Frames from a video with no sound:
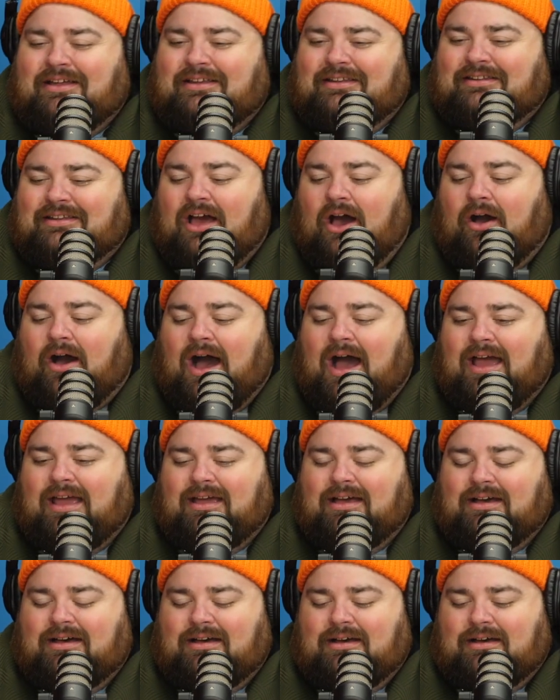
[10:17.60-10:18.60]
No.
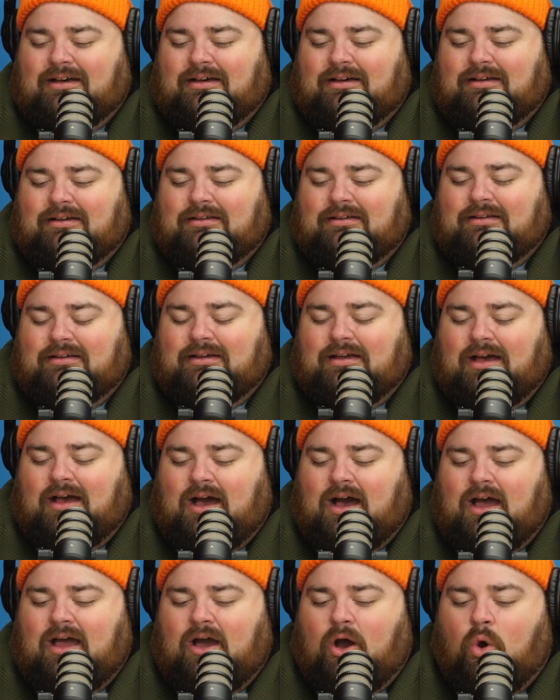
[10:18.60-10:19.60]
No,
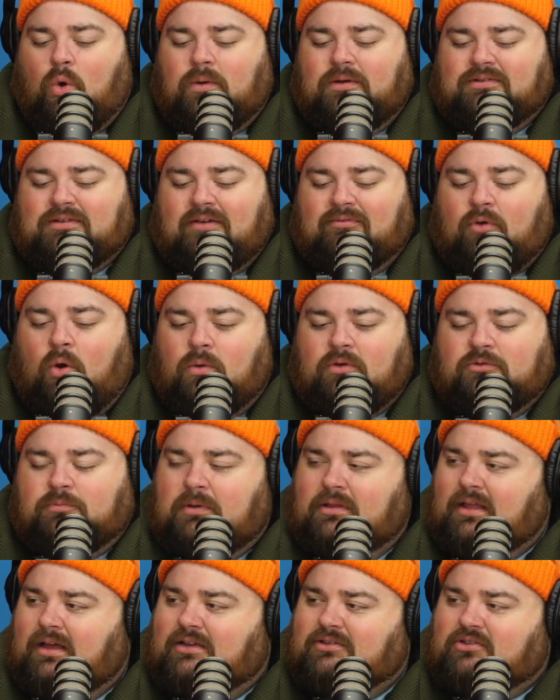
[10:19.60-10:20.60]
I've always
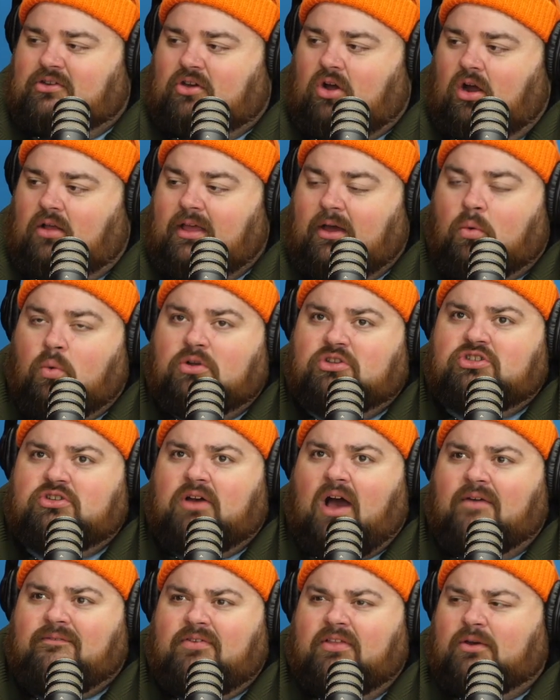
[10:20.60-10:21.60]
been like a cigar. Like
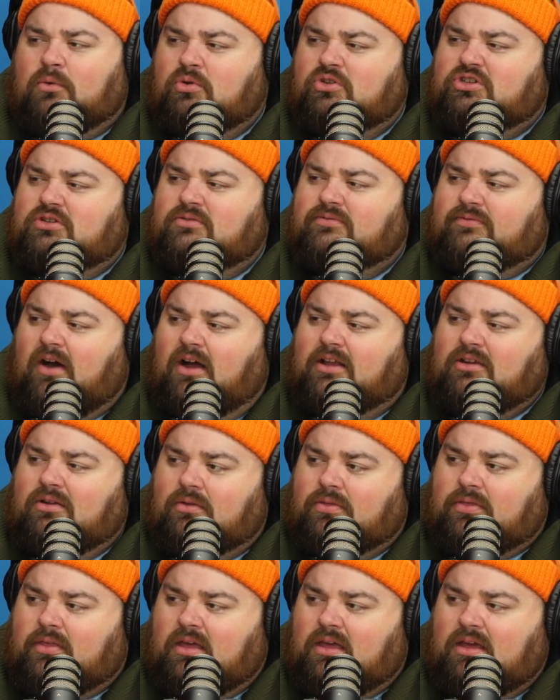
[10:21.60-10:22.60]
I feel like once you find your
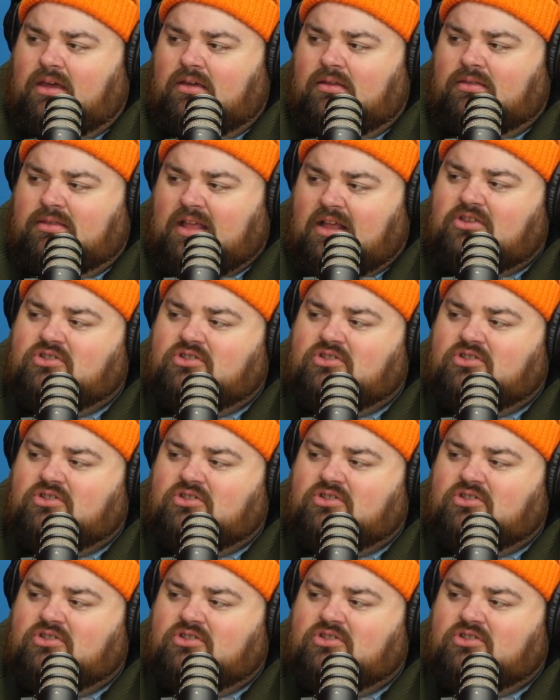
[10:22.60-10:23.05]
thing, that's